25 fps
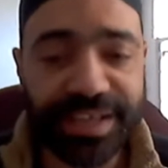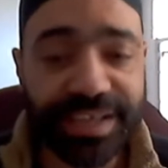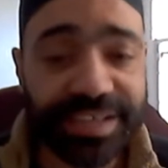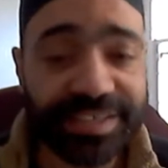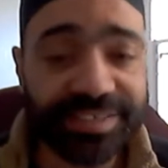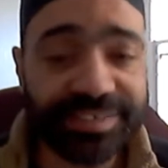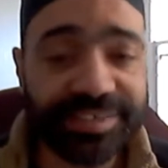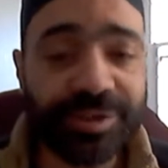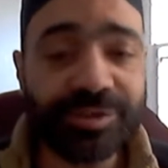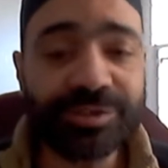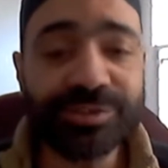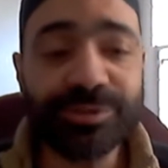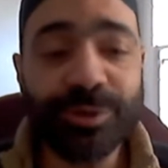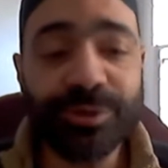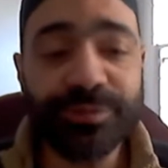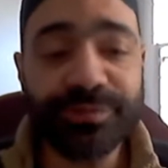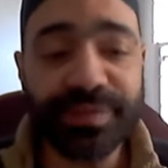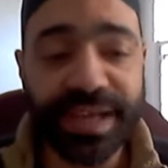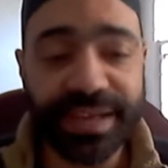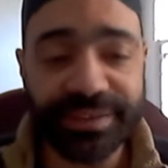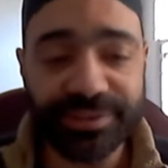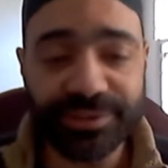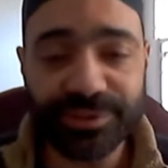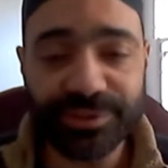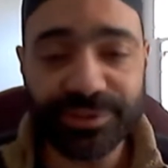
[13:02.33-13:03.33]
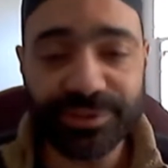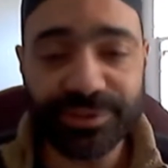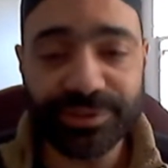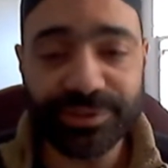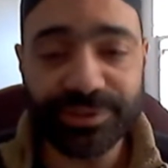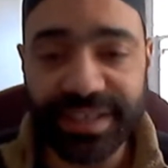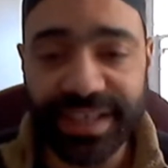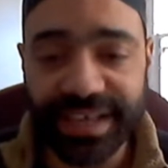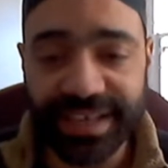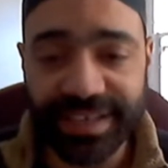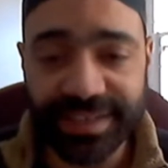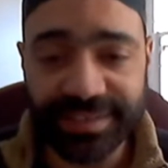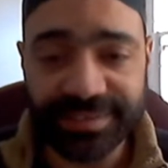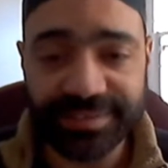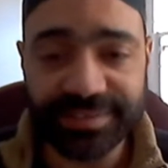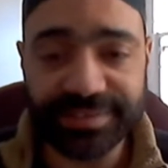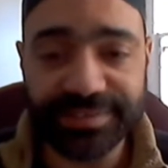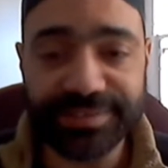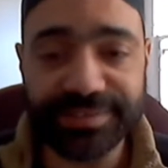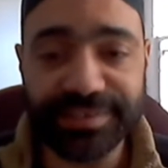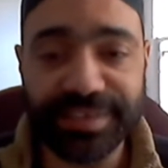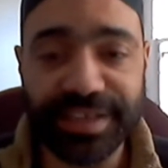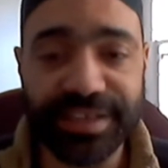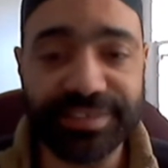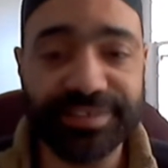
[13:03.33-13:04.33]
He starts off actually
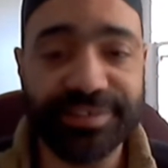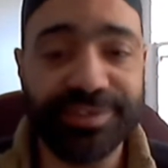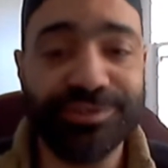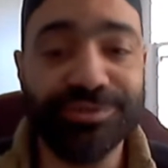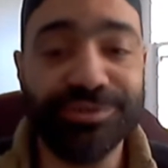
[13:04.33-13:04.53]
as